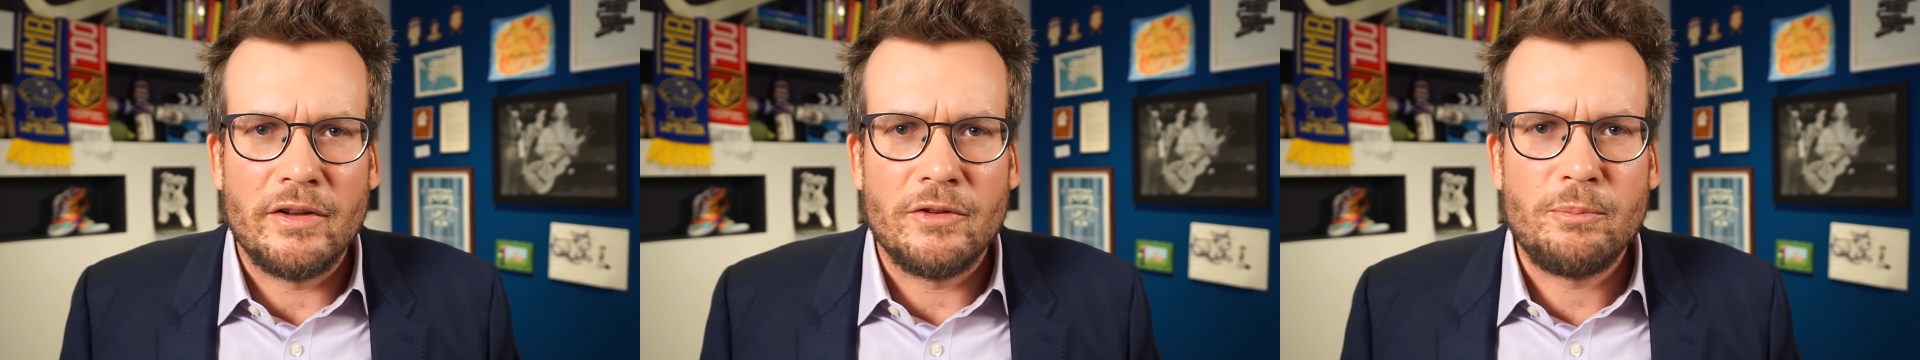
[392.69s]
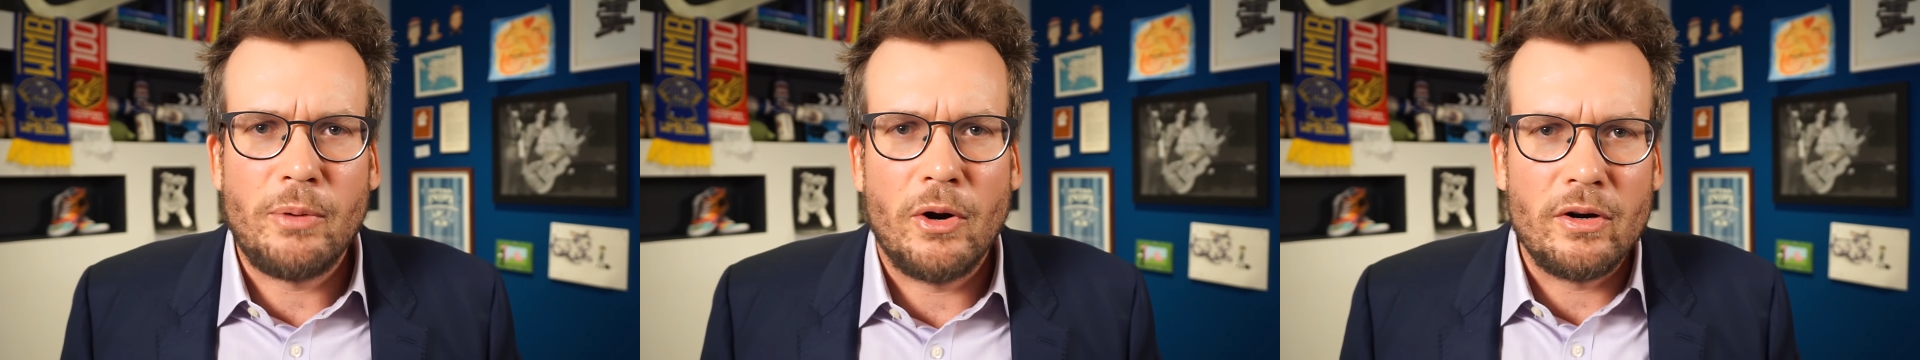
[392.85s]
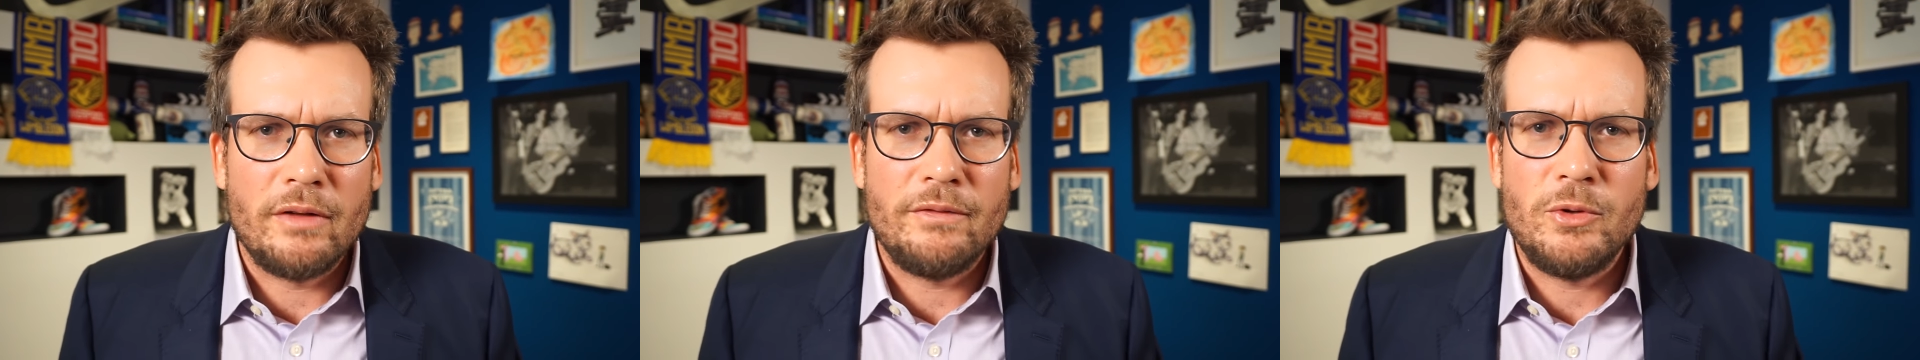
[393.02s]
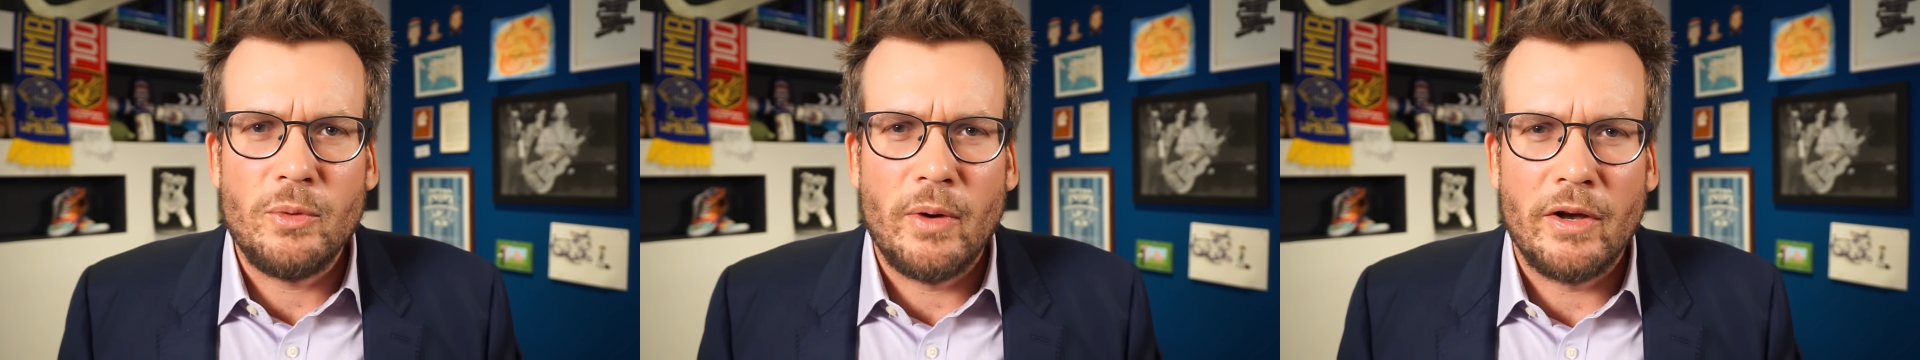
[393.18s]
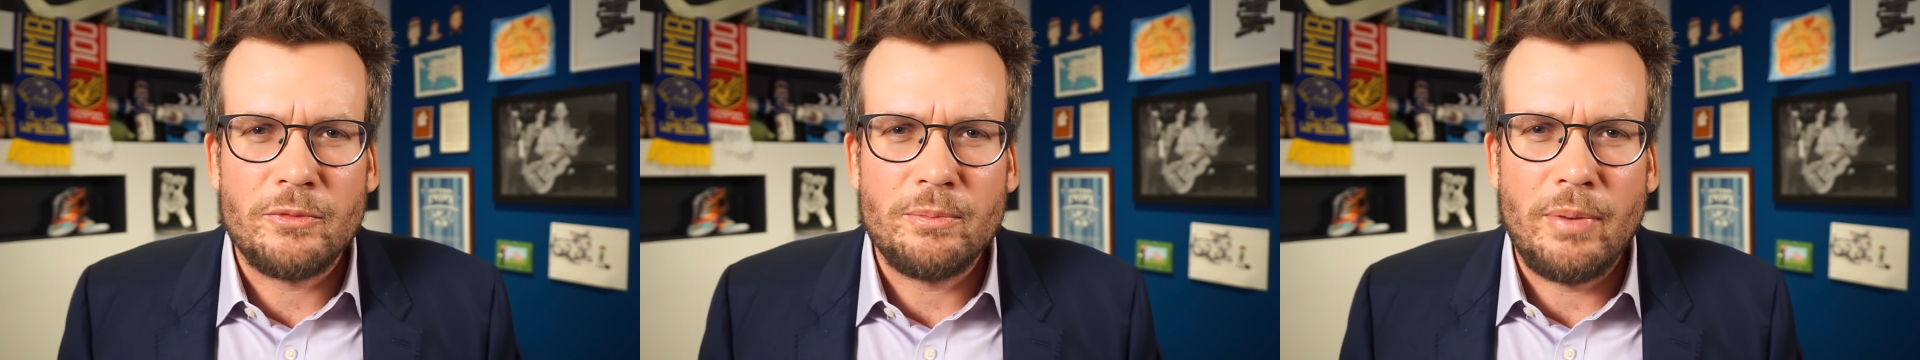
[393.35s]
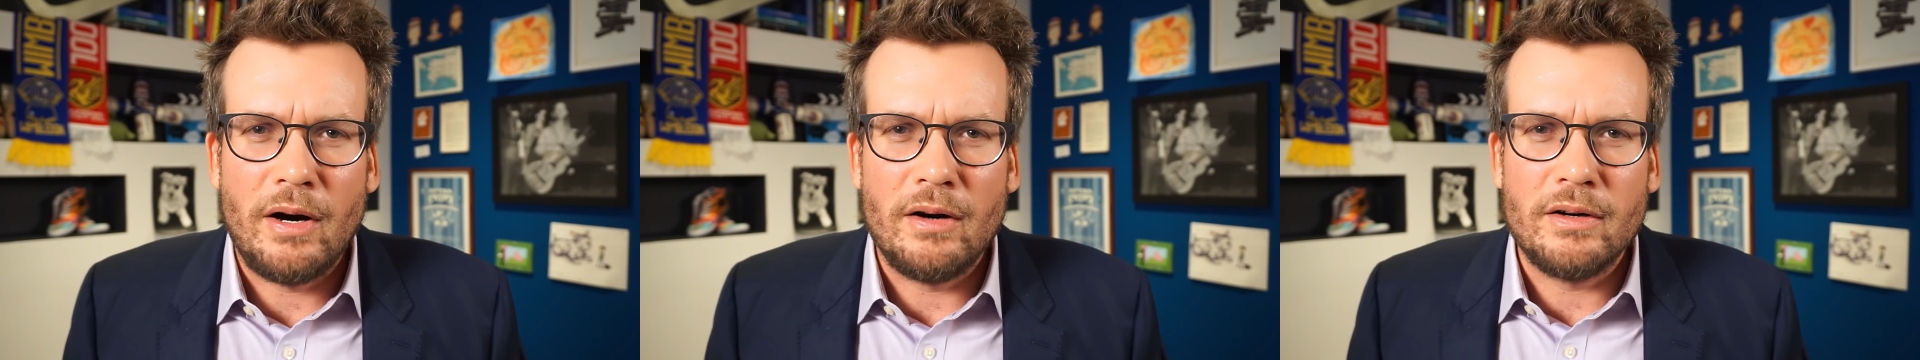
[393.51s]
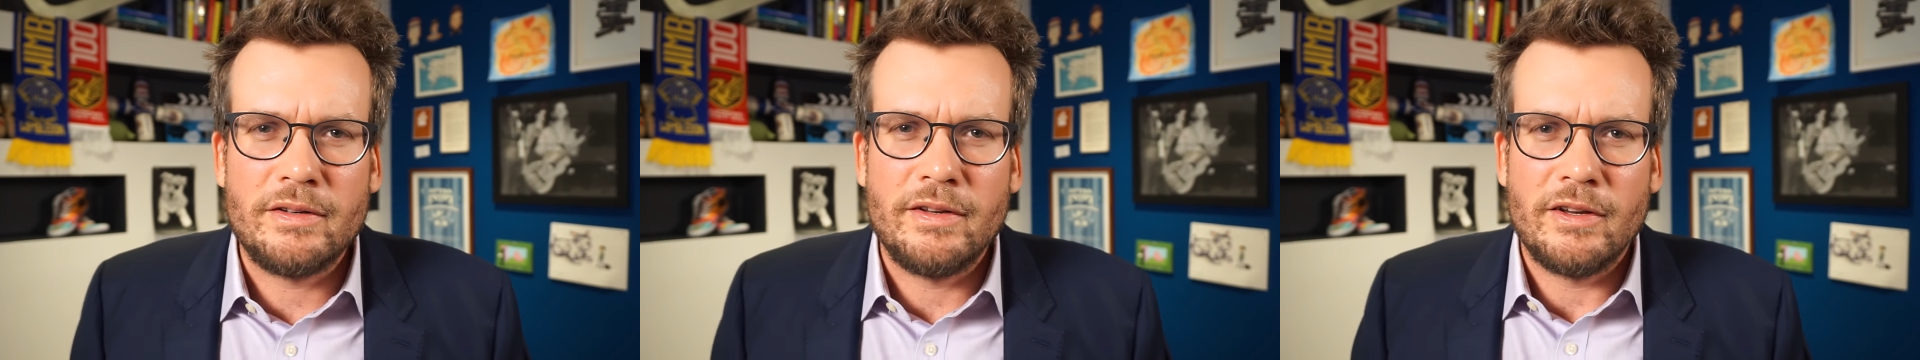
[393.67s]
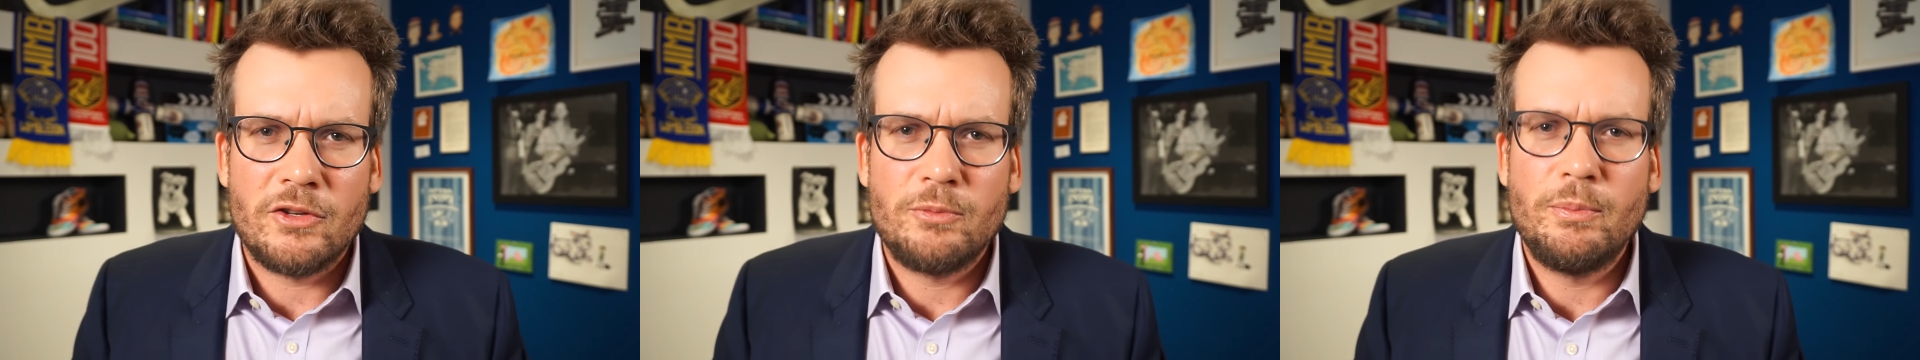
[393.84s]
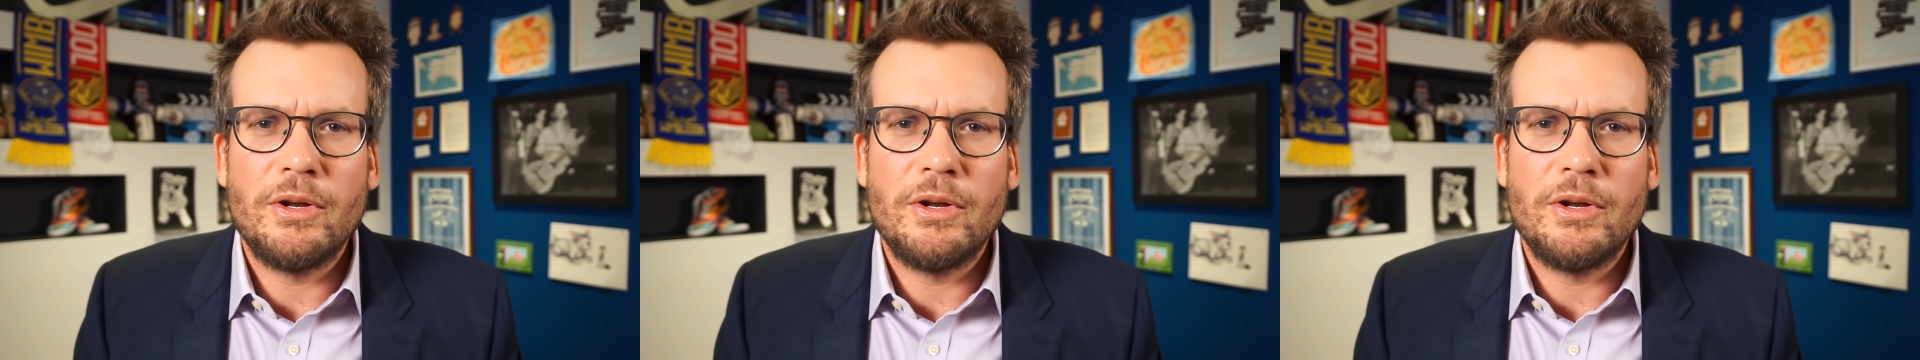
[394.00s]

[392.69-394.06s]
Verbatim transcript: is part of U S politics,